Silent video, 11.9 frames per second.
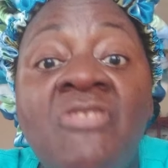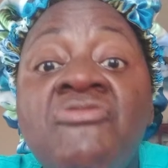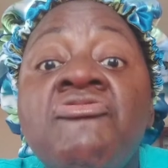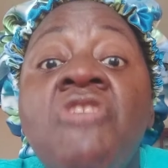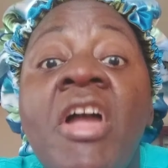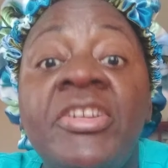
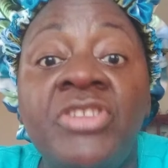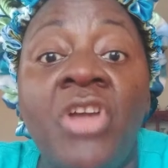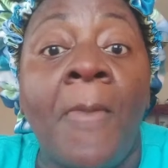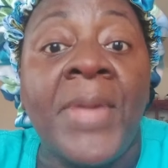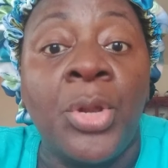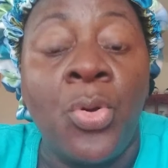right
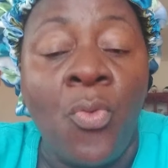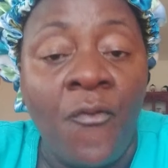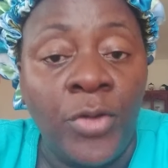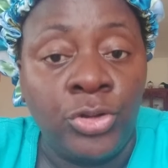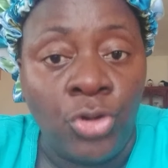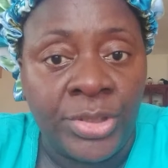now, I know who
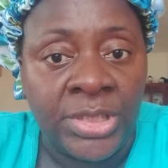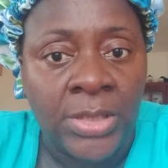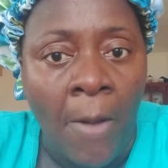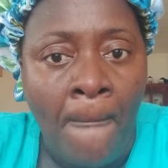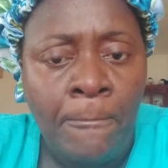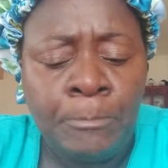for
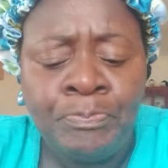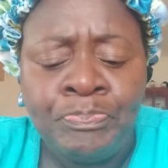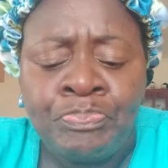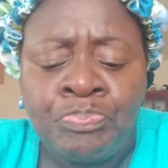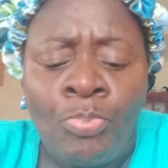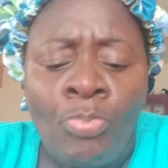trust.
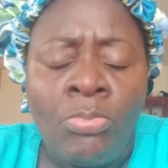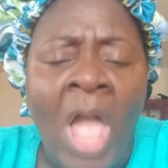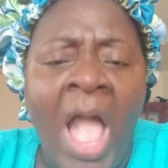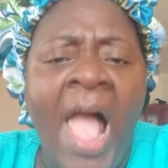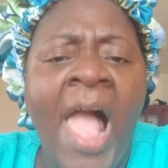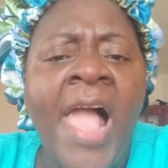
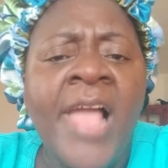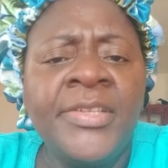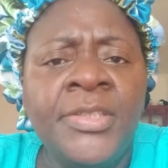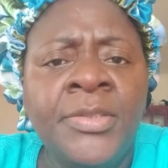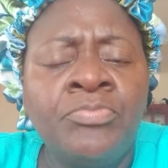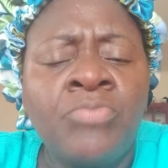And
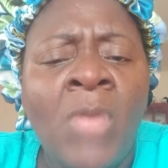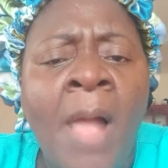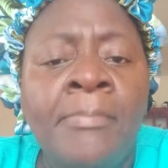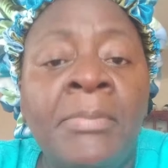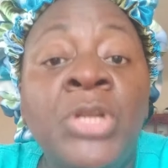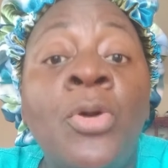
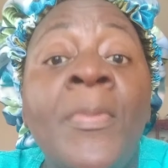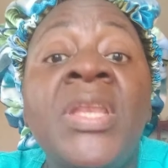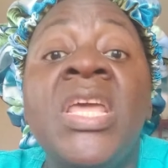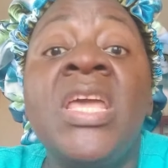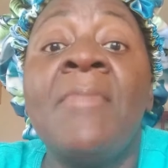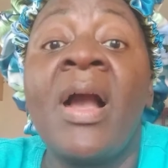I know my
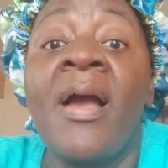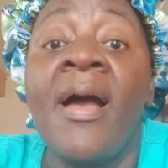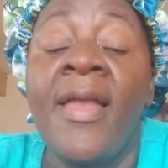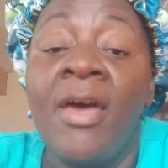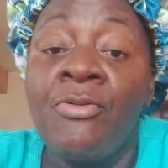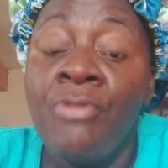name is
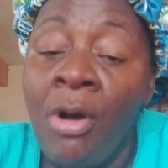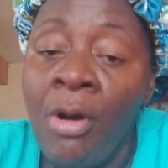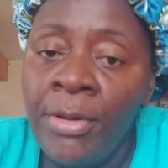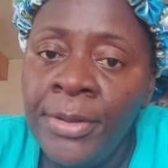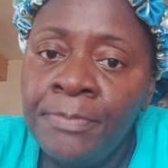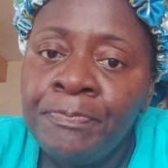Carla
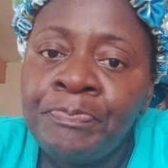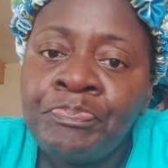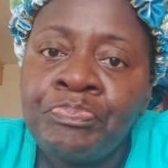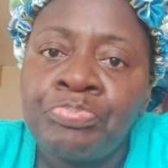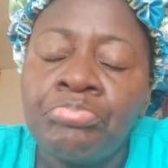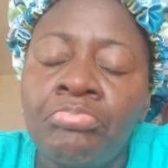Road.
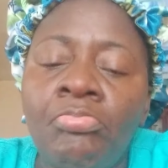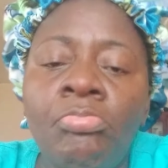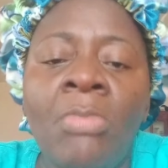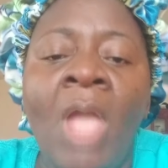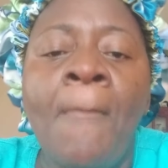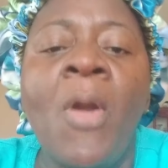
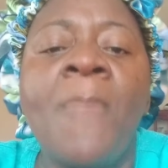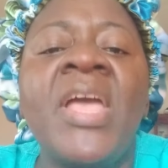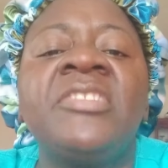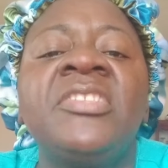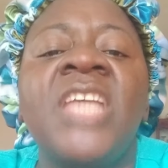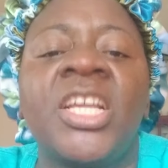But
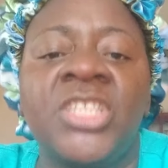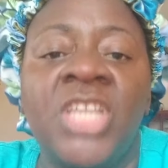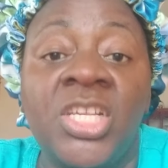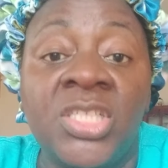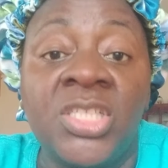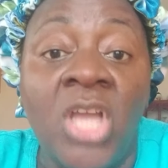I take
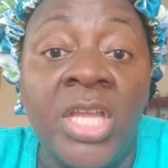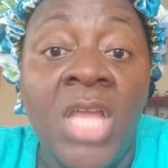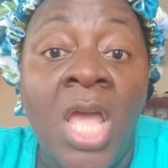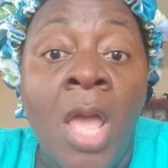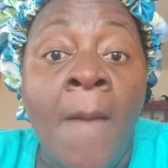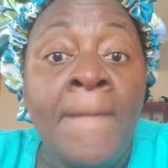things like,
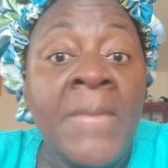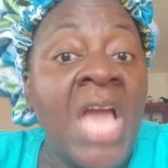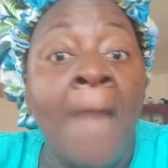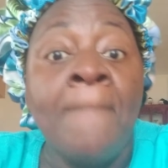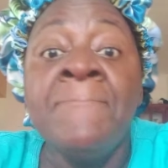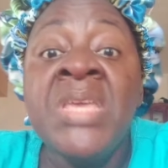
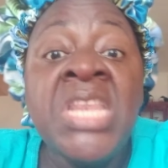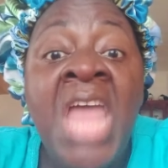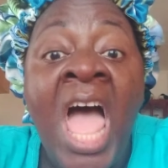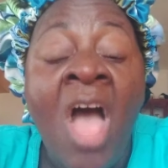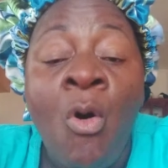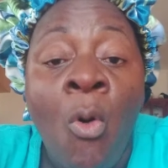because me
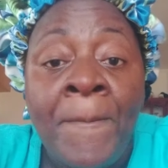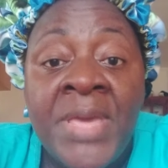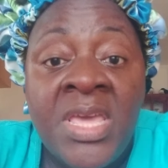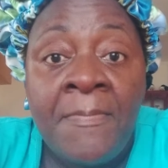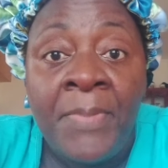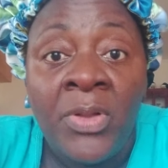na o
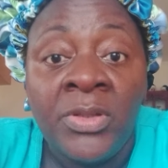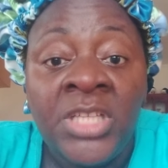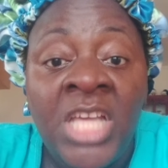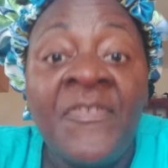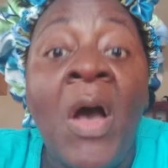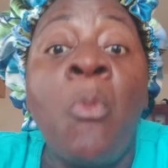
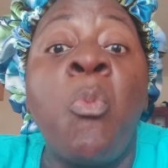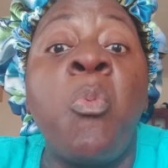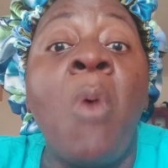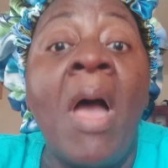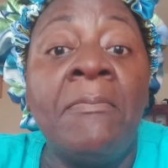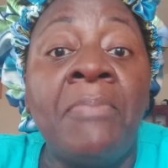people, if I
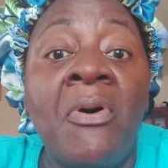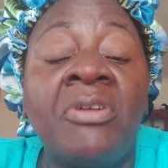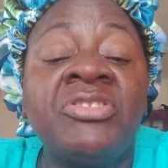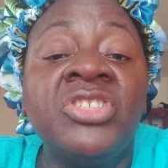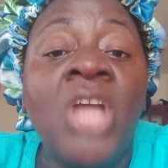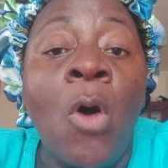one
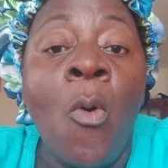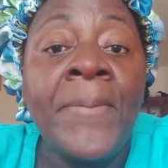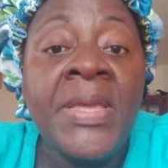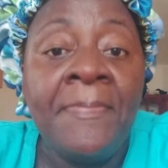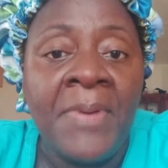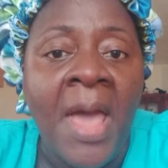person na o
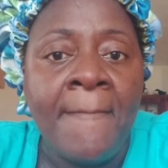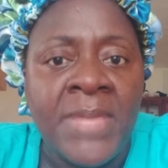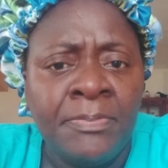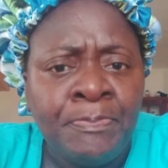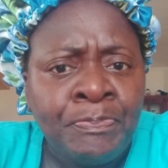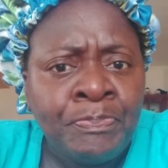people a
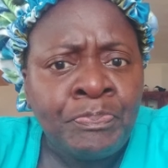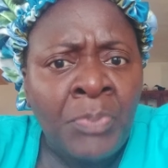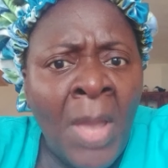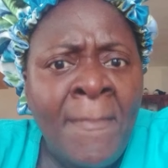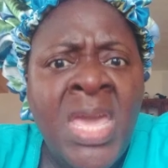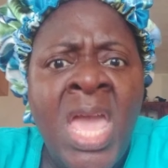me,
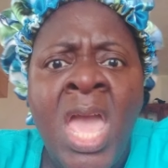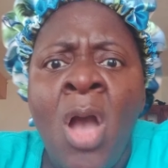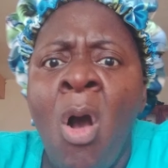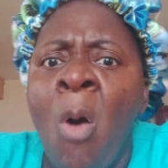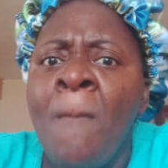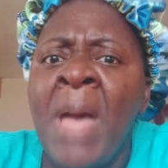me hear
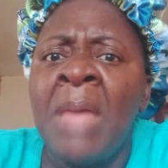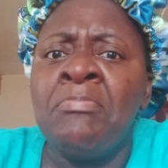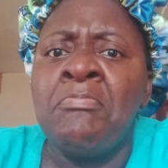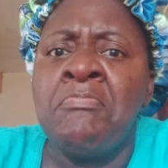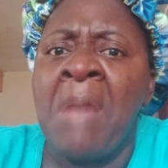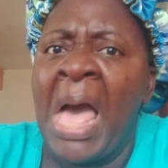how
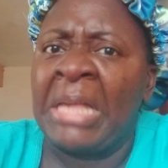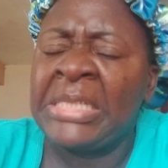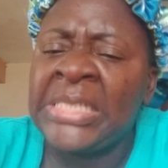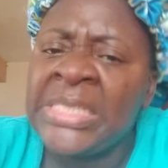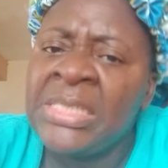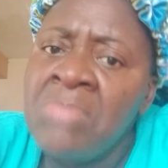man
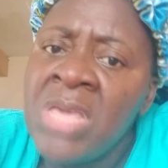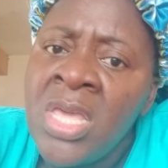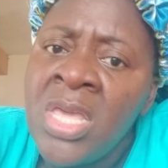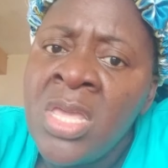backs me